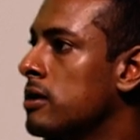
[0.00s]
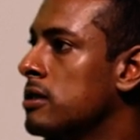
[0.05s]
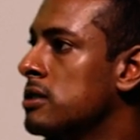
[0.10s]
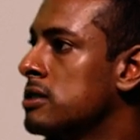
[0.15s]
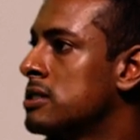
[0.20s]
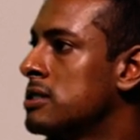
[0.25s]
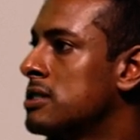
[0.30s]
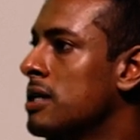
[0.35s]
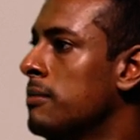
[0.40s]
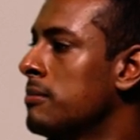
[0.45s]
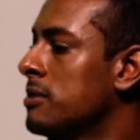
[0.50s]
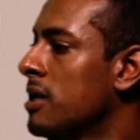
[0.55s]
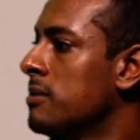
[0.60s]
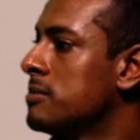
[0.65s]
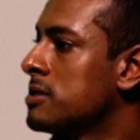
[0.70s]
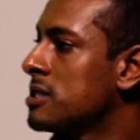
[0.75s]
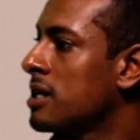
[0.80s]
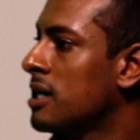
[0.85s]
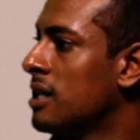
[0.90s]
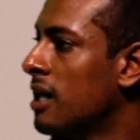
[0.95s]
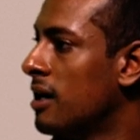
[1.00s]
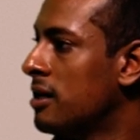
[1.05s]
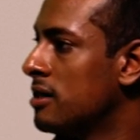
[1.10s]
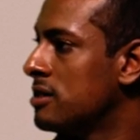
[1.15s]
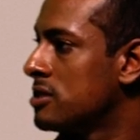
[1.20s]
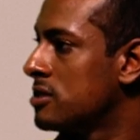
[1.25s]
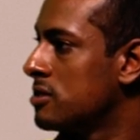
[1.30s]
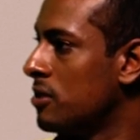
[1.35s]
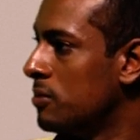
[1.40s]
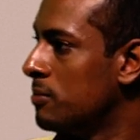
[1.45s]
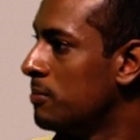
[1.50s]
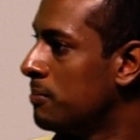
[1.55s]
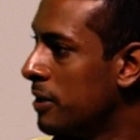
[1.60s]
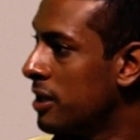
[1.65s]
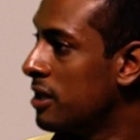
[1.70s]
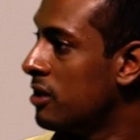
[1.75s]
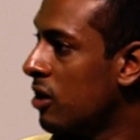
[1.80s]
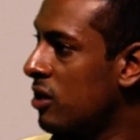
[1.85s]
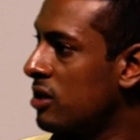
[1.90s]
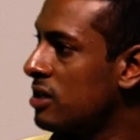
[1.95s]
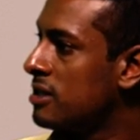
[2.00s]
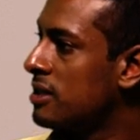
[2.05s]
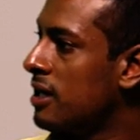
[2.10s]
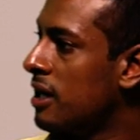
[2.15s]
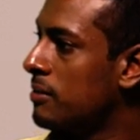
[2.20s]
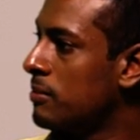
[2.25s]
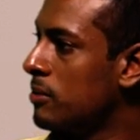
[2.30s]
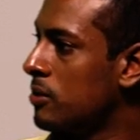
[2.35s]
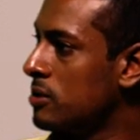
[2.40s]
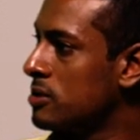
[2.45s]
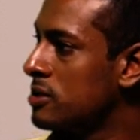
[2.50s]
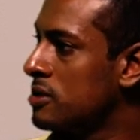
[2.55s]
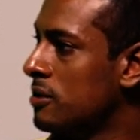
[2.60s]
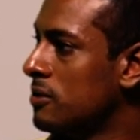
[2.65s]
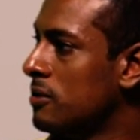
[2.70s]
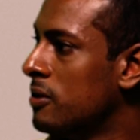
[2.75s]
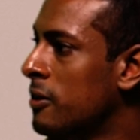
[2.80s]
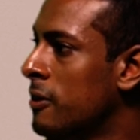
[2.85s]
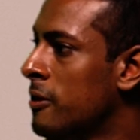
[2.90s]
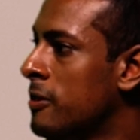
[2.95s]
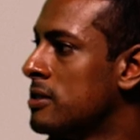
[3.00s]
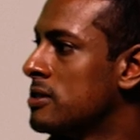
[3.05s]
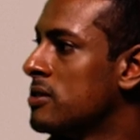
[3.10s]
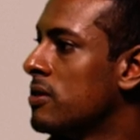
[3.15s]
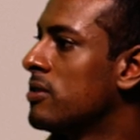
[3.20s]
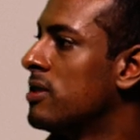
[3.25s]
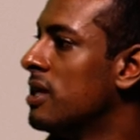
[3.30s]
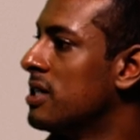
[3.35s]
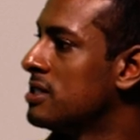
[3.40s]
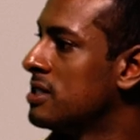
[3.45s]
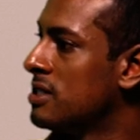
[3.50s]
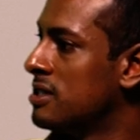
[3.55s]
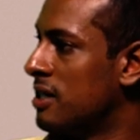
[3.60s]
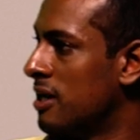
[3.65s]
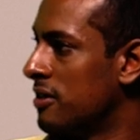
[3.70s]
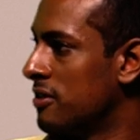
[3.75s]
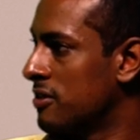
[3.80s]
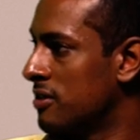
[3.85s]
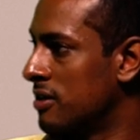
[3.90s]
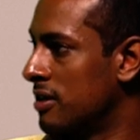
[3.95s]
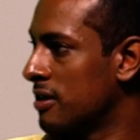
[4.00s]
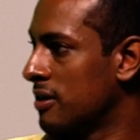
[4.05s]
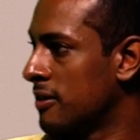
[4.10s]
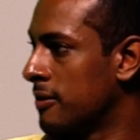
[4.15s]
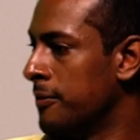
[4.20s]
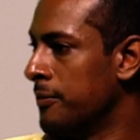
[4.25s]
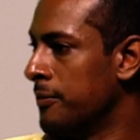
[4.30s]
sometimes clients don't pay on time also. So that's another thing.